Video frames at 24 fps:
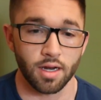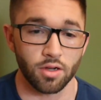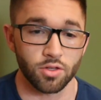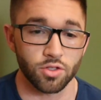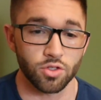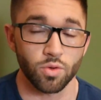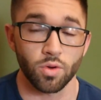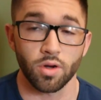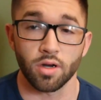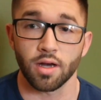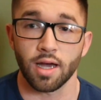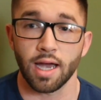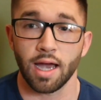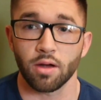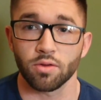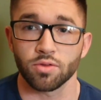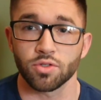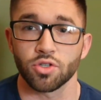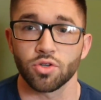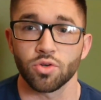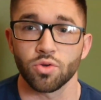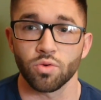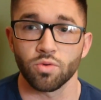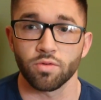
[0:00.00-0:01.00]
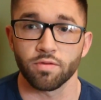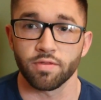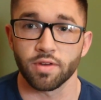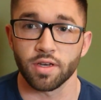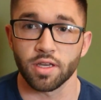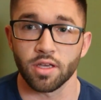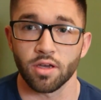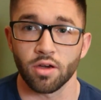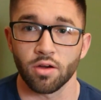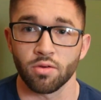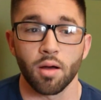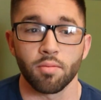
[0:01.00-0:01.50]
And I'll do a how-to
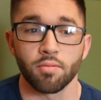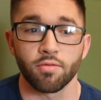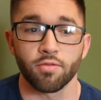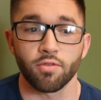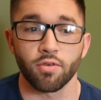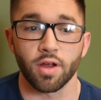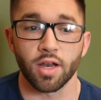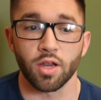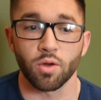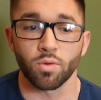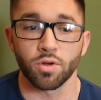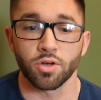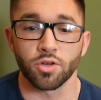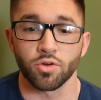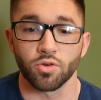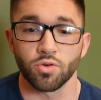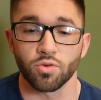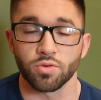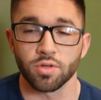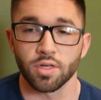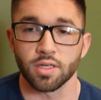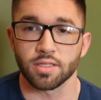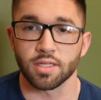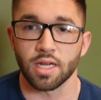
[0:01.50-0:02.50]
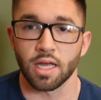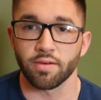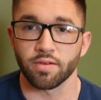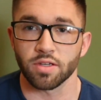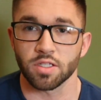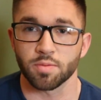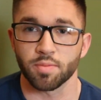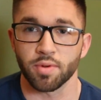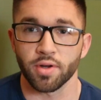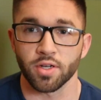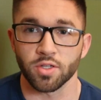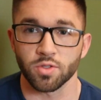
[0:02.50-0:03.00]
video for anyone who doesn't have
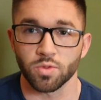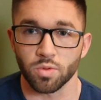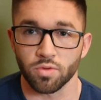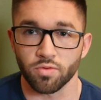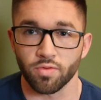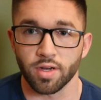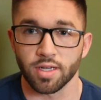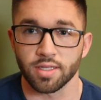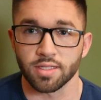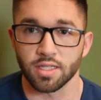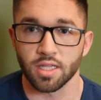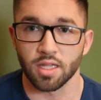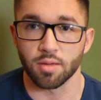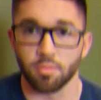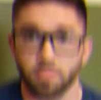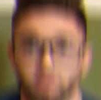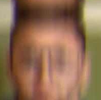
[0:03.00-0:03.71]
experience with raising them